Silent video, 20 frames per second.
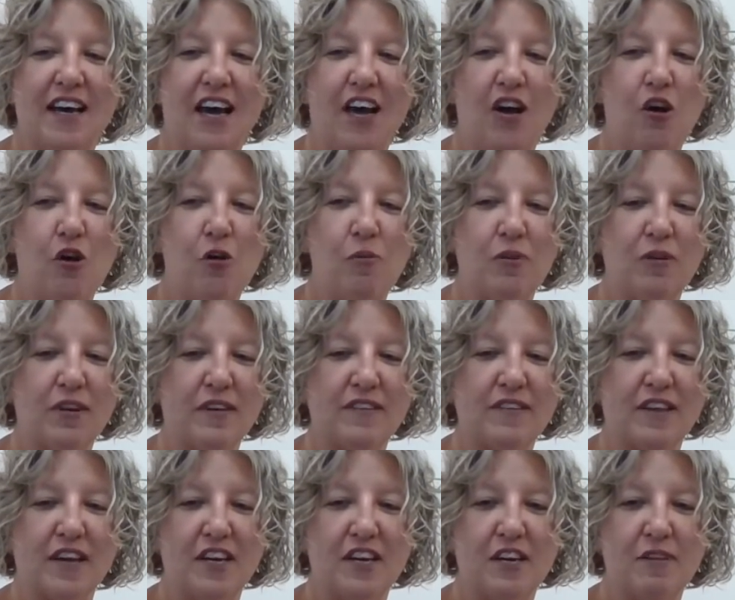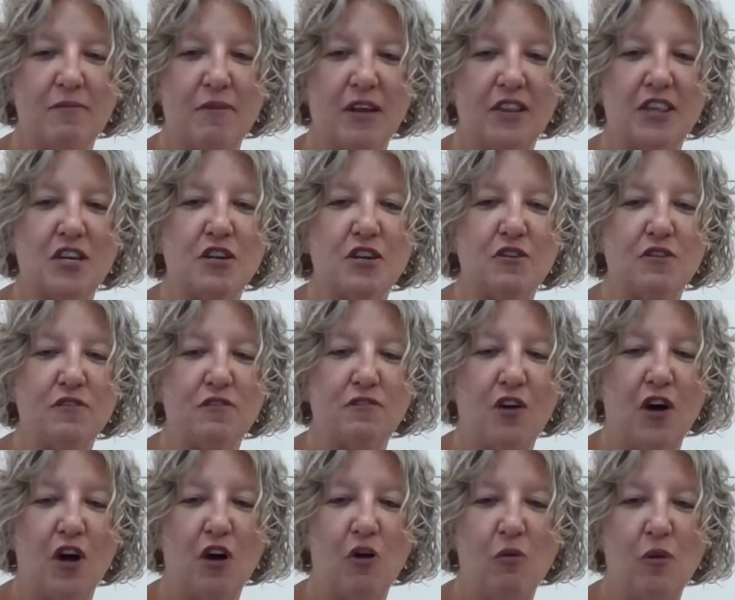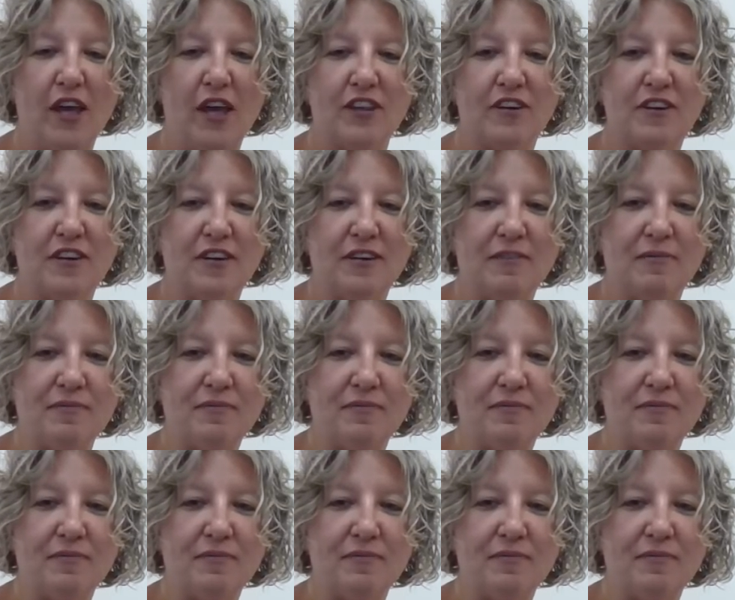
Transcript: I hope you're excited about the new fall weather.